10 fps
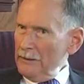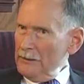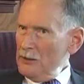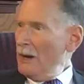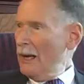
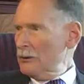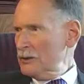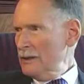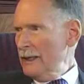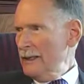2
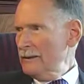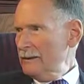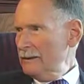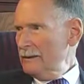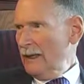hours late,
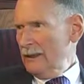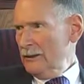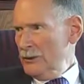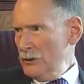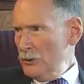not
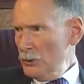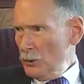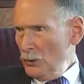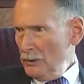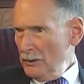
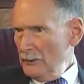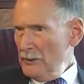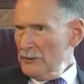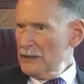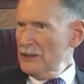unusual, and
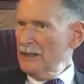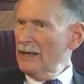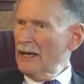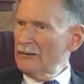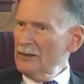we were sitting
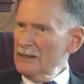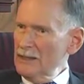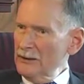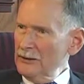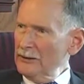having
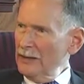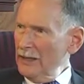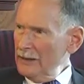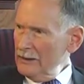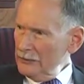dinner, and
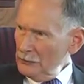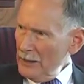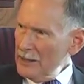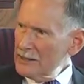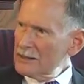I
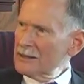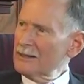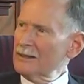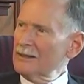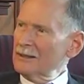raised
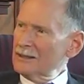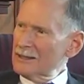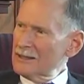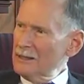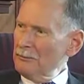to
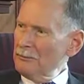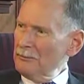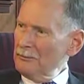sip